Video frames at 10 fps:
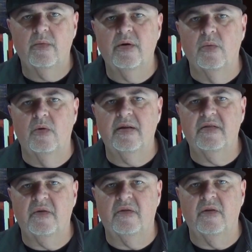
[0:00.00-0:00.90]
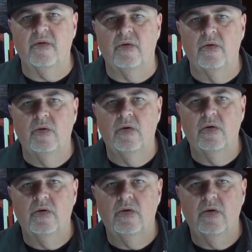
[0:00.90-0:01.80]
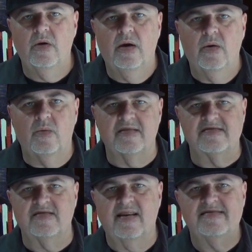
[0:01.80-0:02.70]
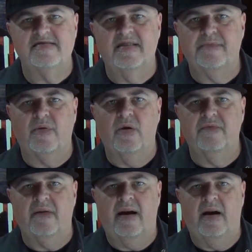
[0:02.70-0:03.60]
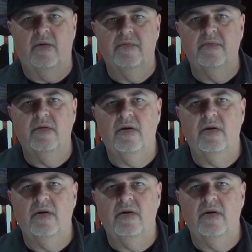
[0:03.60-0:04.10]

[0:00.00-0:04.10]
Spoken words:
we wanted to do was lessen the profile